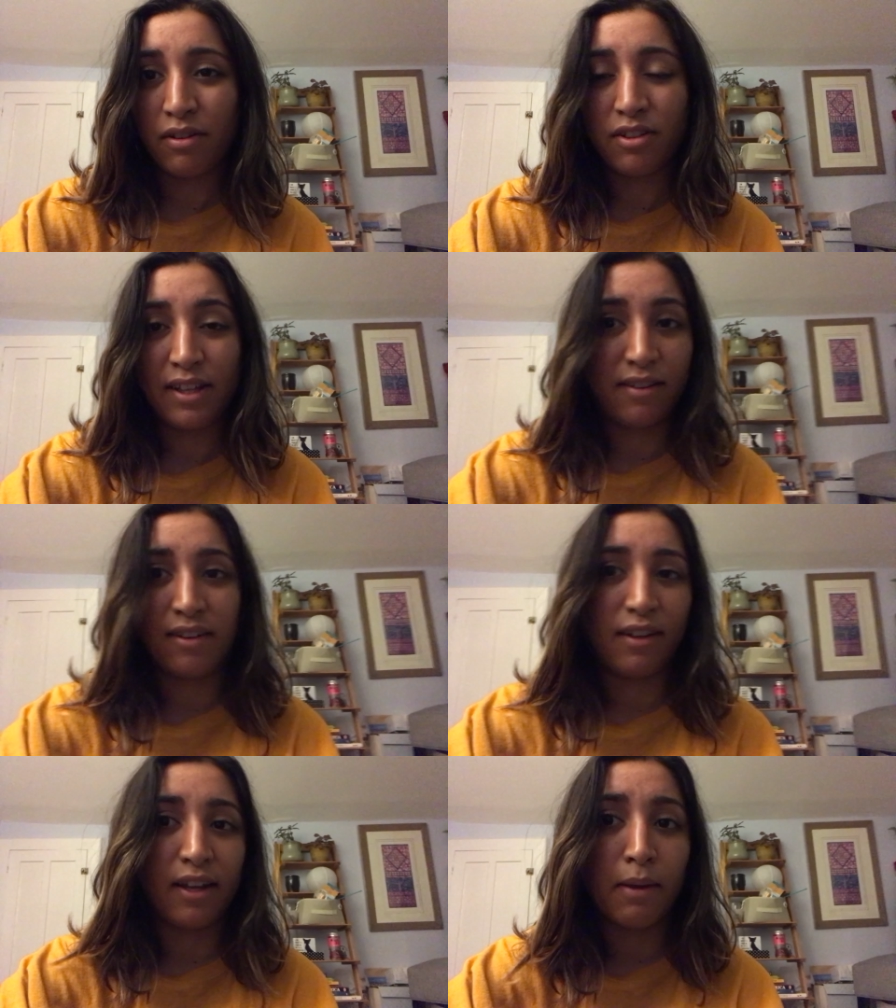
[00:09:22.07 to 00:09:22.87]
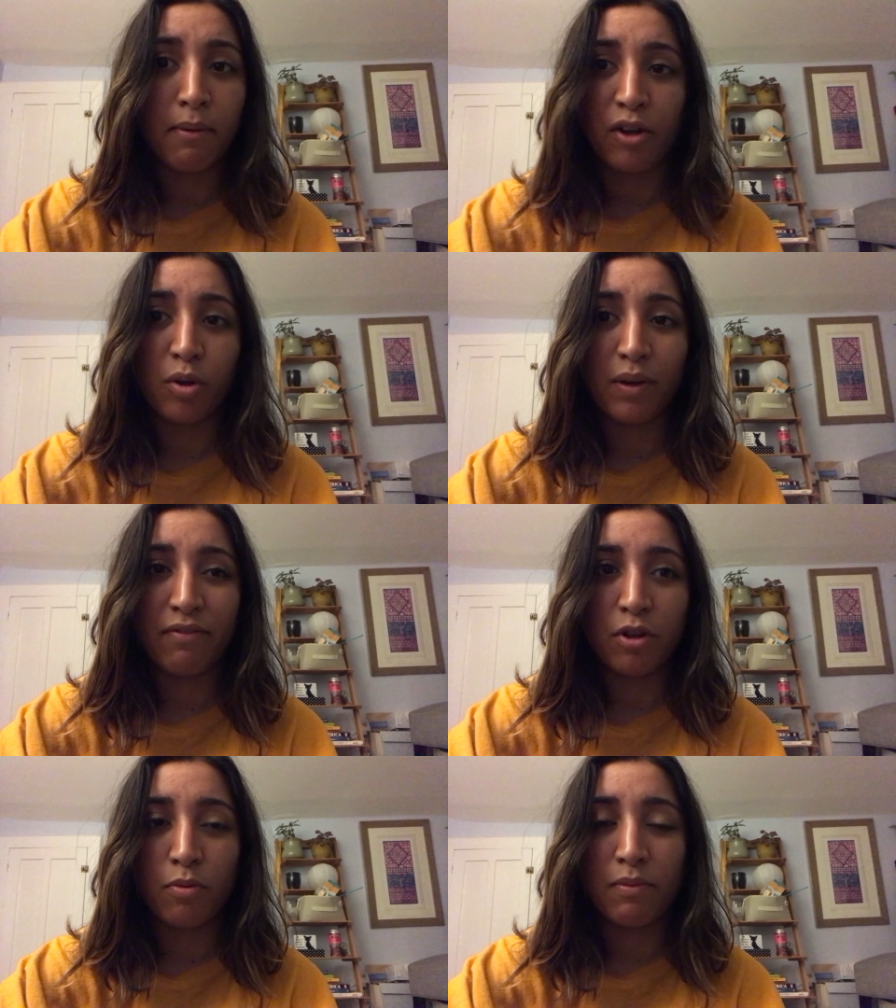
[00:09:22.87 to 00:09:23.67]
It tasted like I
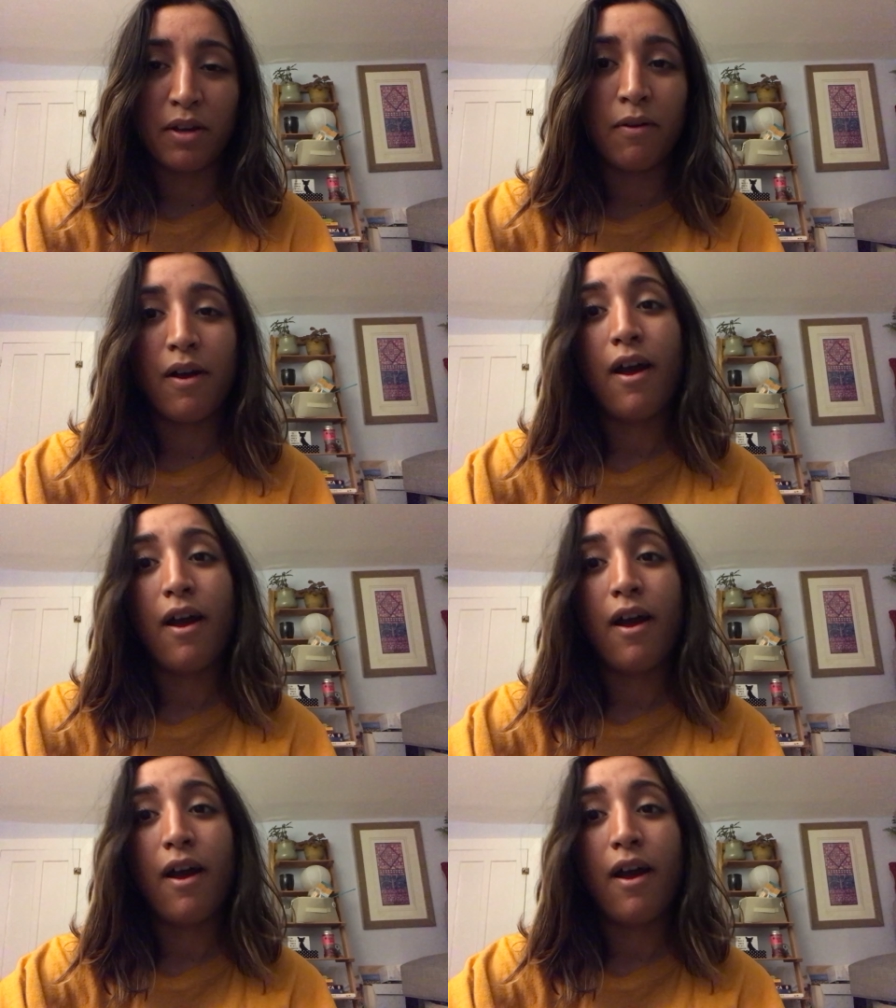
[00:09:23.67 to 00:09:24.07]
microwaved oatmeal.